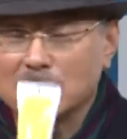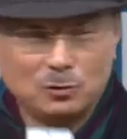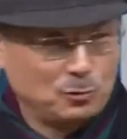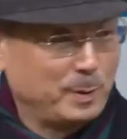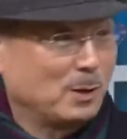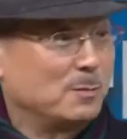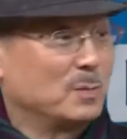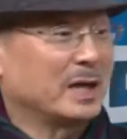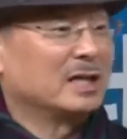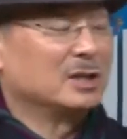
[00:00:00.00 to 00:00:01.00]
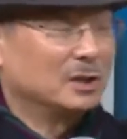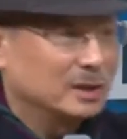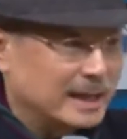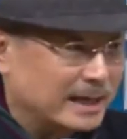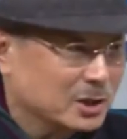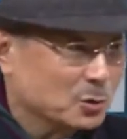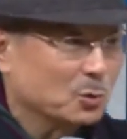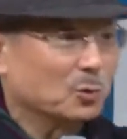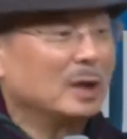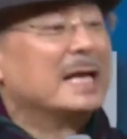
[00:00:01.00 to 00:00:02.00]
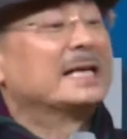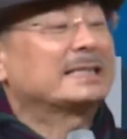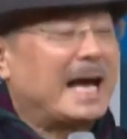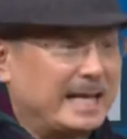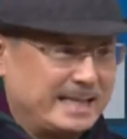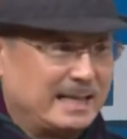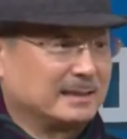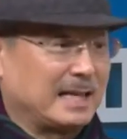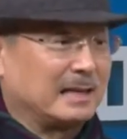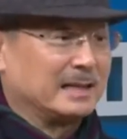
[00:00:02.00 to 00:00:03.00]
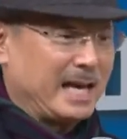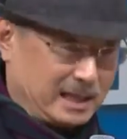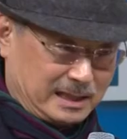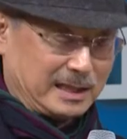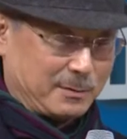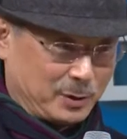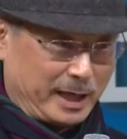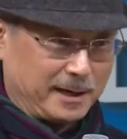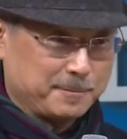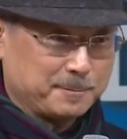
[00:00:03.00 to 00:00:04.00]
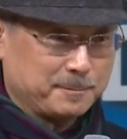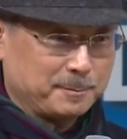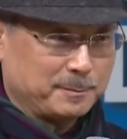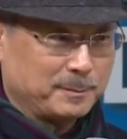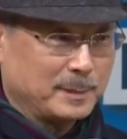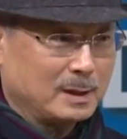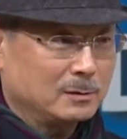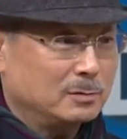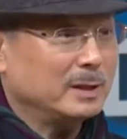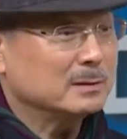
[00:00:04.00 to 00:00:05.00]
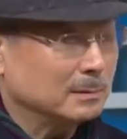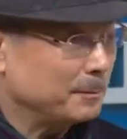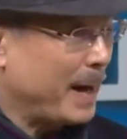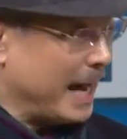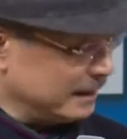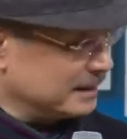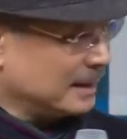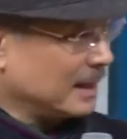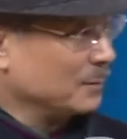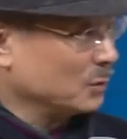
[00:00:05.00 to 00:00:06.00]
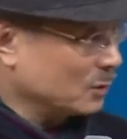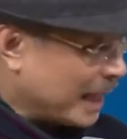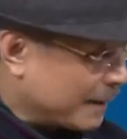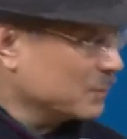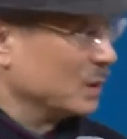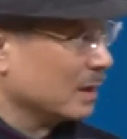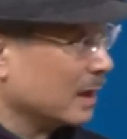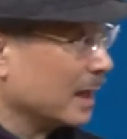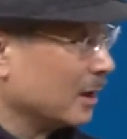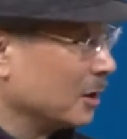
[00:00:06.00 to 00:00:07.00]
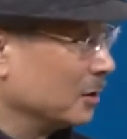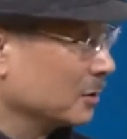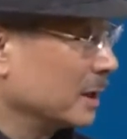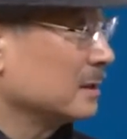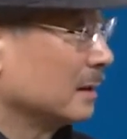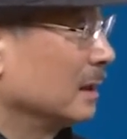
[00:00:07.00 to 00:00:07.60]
They were able to produce the product for less than $2.90. Hence, the producers make a profit. All of this